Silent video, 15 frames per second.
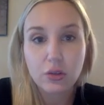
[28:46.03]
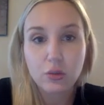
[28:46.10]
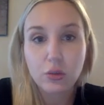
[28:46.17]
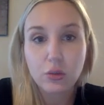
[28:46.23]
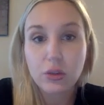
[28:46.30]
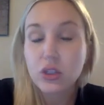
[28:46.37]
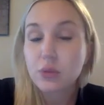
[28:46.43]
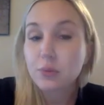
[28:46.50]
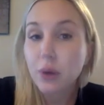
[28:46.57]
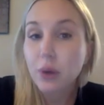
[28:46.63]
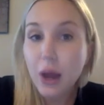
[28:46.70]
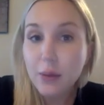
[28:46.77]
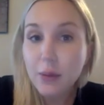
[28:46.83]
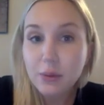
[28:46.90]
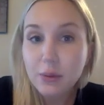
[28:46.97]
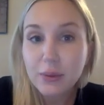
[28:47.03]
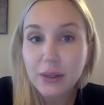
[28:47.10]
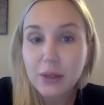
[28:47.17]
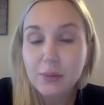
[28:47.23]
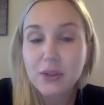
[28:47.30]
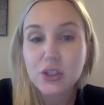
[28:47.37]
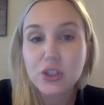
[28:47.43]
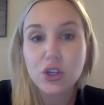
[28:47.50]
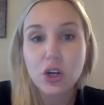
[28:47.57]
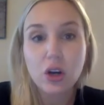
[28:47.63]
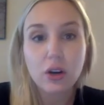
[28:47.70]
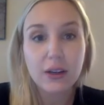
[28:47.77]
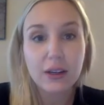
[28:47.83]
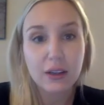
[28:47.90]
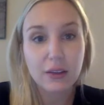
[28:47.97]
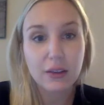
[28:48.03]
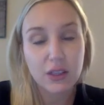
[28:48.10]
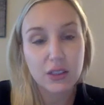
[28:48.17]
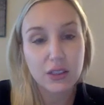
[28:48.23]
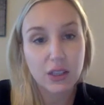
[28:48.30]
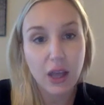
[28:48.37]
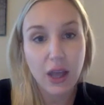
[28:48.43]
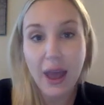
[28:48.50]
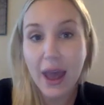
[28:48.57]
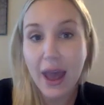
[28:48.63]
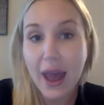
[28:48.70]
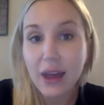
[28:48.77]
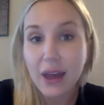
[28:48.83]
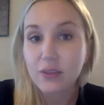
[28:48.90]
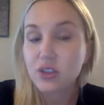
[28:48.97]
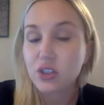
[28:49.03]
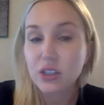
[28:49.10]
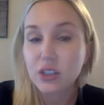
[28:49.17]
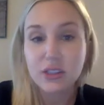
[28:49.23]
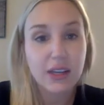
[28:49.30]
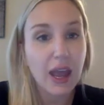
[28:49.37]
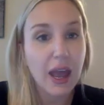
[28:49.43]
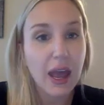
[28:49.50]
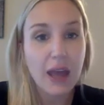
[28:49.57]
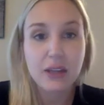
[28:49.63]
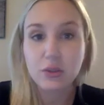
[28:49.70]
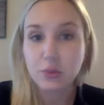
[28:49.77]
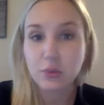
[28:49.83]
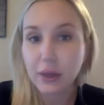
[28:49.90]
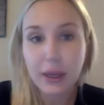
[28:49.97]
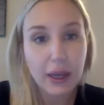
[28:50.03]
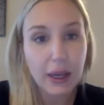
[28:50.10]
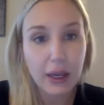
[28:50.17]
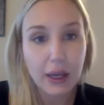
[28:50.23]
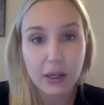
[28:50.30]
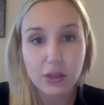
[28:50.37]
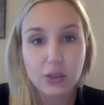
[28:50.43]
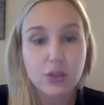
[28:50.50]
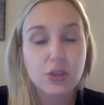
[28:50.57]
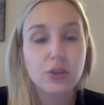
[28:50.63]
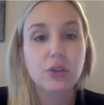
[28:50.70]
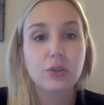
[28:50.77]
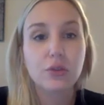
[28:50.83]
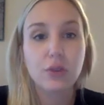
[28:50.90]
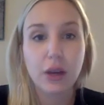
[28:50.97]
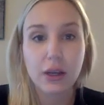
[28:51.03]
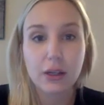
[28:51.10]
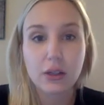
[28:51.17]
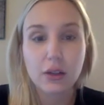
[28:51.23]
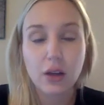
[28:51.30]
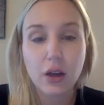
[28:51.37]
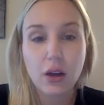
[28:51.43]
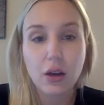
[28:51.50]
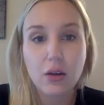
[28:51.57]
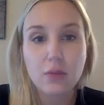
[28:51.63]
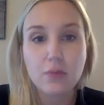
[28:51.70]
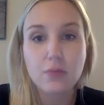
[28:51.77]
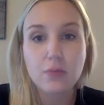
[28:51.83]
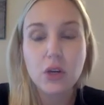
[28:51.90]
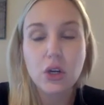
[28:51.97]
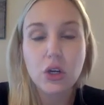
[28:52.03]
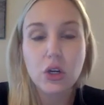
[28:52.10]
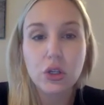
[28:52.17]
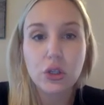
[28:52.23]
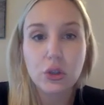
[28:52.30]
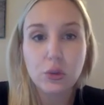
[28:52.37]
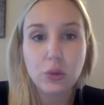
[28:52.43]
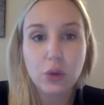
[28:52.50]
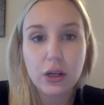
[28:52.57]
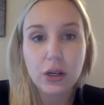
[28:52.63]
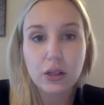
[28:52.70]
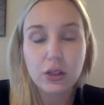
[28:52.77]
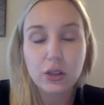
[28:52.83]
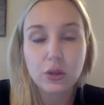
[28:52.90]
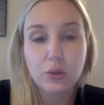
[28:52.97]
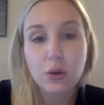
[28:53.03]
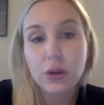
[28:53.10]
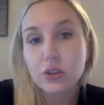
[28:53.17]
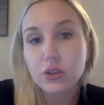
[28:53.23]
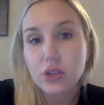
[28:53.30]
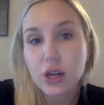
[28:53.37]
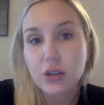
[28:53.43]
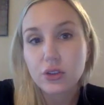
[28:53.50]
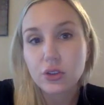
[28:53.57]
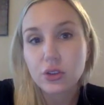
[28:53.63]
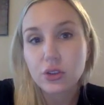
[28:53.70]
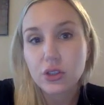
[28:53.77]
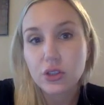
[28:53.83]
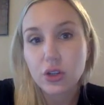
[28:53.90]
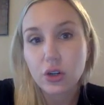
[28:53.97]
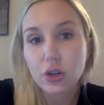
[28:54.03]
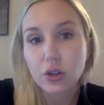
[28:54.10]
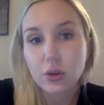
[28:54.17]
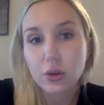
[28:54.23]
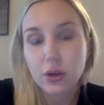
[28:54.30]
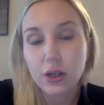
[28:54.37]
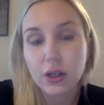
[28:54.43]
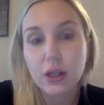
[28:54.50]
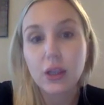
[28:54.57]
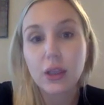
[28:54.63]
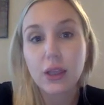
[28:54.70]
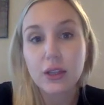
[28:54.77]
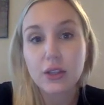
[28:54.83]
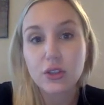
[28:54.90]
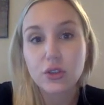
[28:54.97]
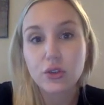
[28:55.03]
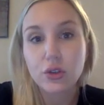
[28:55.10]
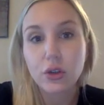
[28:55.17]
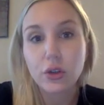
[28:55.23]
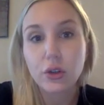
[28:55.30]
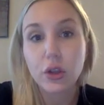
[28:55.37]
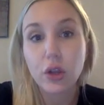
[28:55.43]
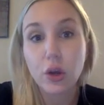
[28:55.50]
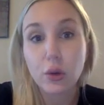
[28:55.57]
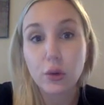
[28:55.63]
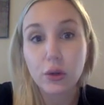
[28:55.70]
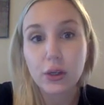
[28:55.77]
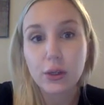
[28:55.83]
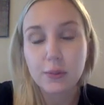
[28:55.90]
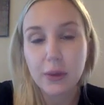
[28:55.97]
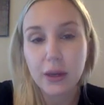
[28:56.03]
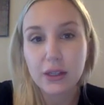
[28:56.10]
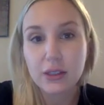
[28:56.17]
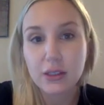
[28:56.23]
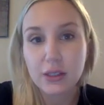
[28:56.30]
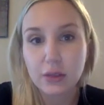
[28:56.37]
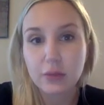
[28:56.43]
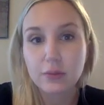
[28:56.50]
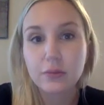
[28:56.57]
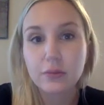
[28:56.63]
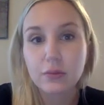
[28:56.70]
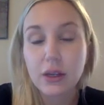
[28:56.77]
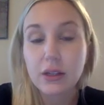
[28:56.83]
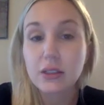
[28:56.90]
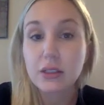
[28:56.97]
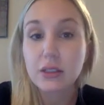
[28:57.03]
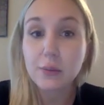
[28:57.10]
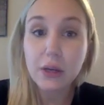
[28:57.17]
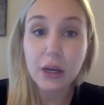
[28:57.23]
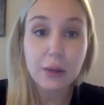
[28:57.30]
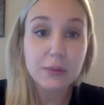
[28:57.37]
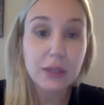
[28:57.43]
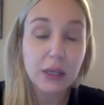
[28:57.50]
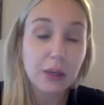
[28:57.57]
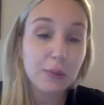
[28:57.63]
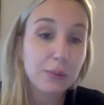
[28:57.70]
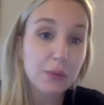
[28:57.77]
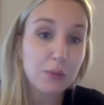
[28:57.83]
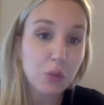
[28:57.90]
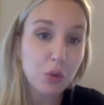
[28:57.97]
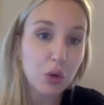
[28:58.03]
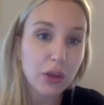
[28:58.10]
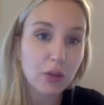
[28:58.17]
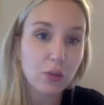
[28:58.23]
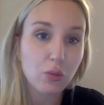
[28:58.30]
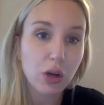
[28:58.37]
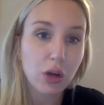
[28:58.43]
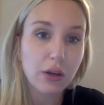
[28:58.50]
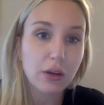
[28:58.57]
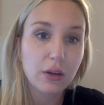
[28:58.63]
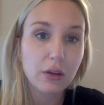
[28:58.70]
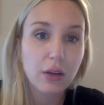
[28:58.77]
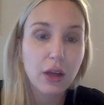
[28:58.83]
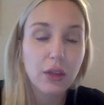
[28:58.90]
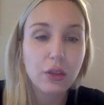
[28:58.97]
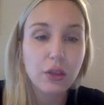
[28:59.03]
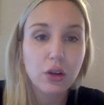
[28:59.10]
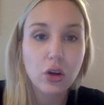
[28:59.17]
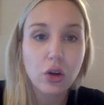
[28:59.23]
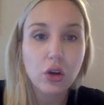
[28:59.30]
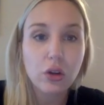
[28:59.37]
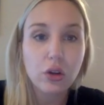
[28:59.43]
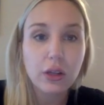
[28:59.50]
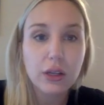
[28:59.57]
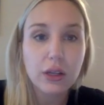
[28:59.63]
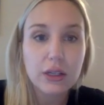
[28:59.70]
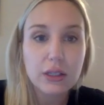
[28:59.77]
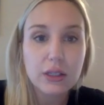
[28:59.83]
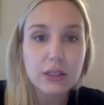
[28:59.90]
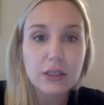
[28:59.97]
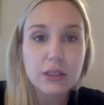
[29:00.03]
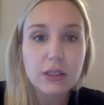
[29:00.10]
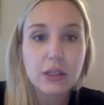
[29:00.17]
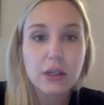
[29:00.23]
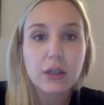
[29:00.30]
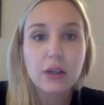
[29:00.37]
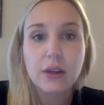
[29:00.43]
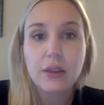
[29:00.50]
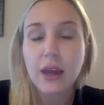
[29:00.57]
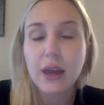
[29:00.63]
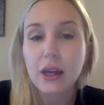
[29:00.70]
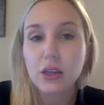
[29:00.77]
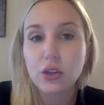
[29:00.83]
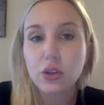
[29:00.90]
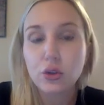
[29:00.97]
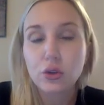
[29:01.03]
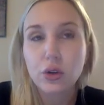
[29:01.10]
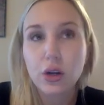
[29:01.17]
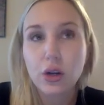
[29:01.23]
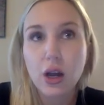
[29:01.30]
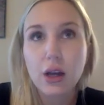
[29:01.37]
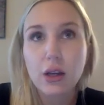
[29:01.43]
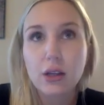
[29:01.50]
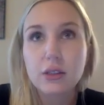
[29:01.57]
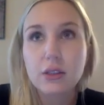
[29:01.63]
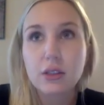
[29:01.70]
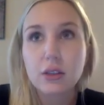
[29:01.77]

which probably a majority of us have just as we age right um, you want to you want your doctor to start you on a cholesterol lowering medicine and sometimes it can be more than one and the goal is that you're not